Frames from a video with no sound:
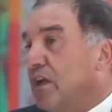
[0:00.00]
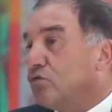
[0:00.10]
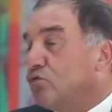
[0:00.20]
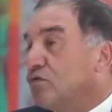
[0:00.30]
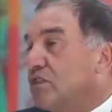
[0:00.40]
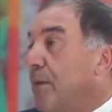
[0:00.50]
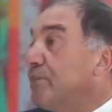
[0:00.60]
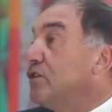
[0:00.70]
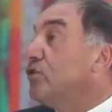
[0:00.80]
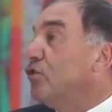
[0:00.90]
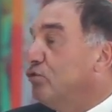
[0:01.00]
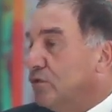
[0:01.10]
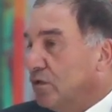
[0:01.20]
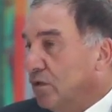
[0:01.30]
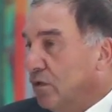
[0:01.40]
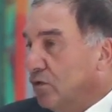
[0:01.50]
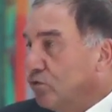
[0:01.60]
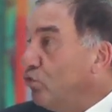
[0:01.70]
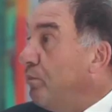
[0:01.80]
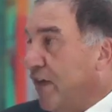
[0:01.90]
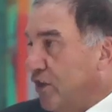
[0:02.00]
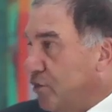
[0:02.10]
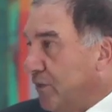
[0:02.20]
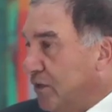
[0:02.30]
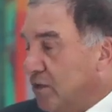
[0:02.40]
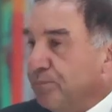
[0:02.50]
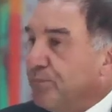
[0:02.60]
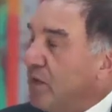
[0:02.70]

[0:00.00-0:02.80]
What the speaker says: has to substitute to management.